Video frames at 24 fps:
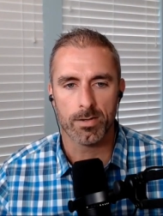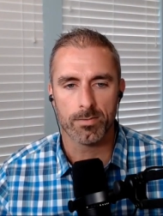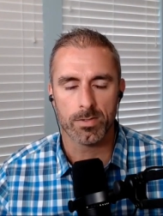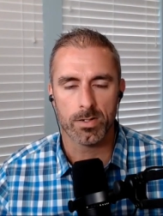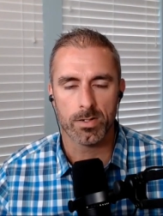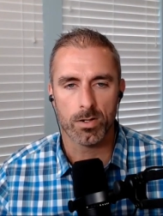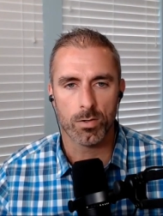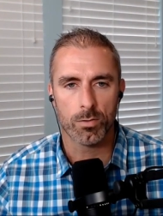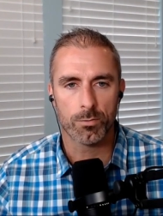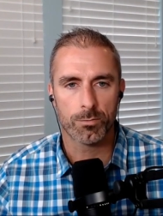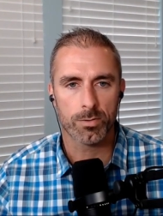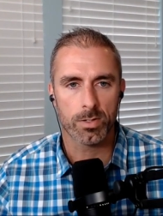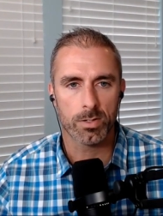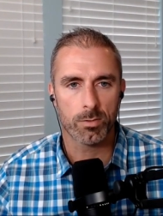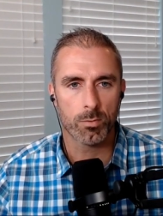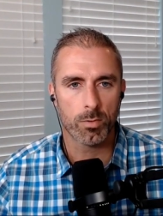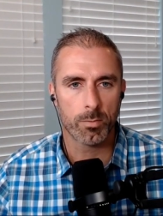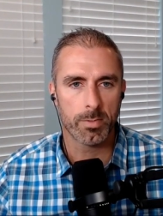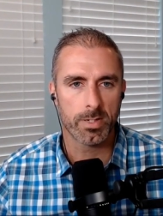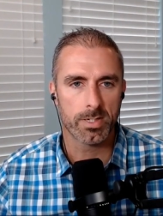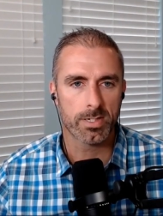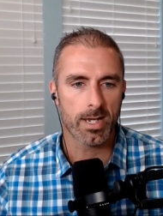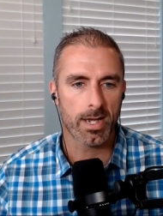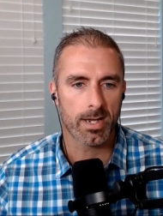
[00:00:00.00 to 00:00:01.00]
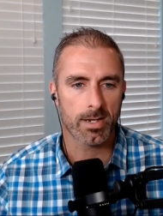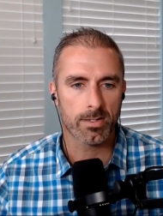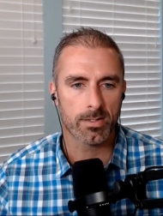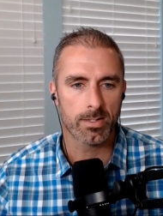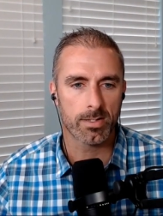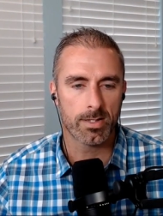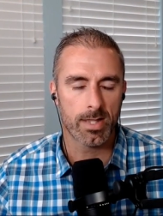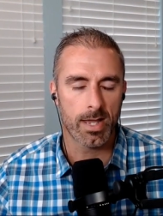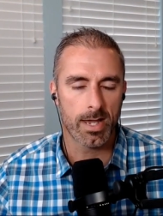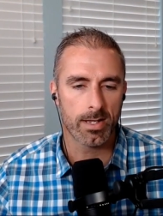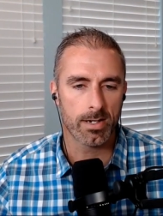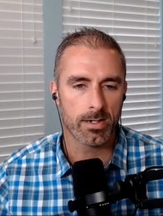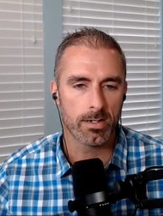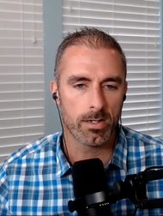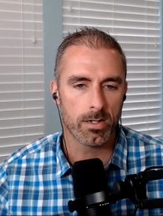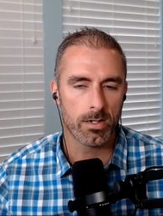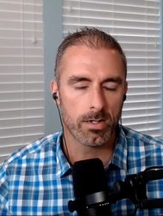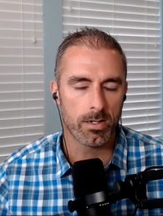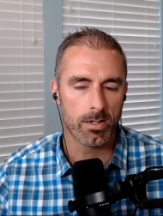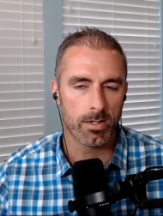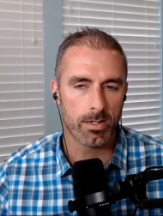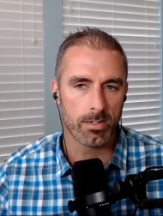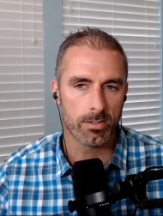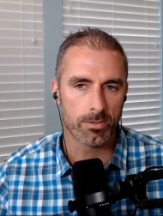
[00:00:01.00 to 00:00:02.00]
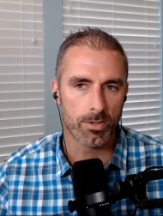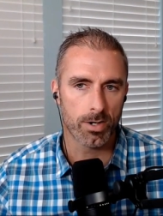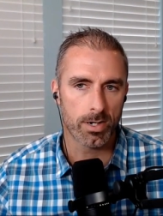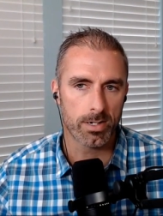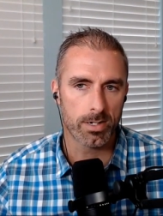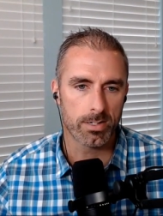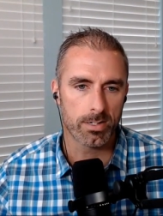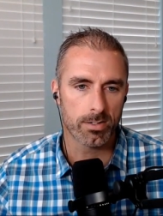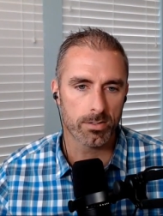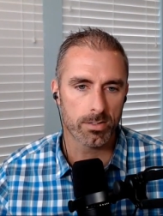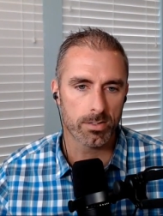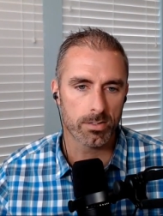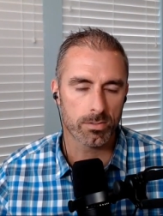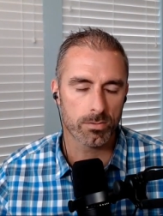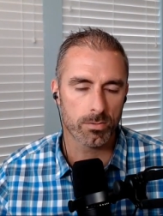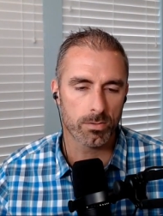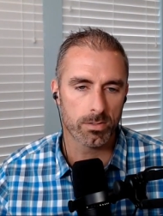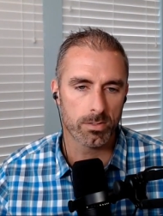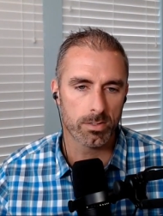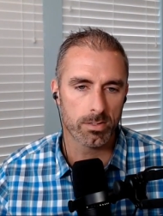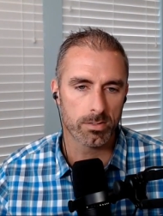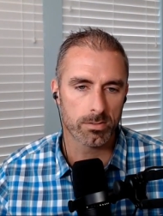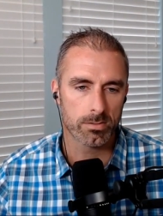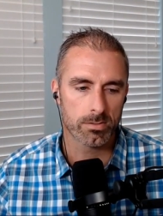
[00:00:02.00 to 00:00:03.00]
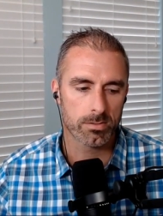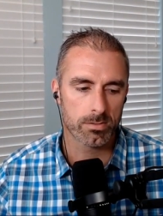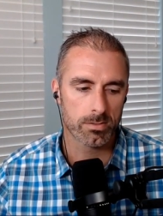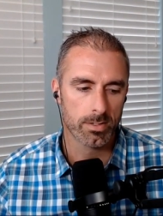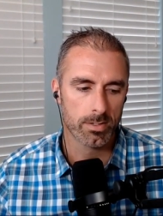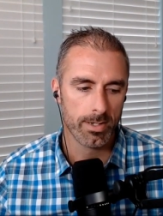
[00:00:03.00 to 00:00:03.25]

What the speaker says: And hopefully we'll be tackling that in great deal this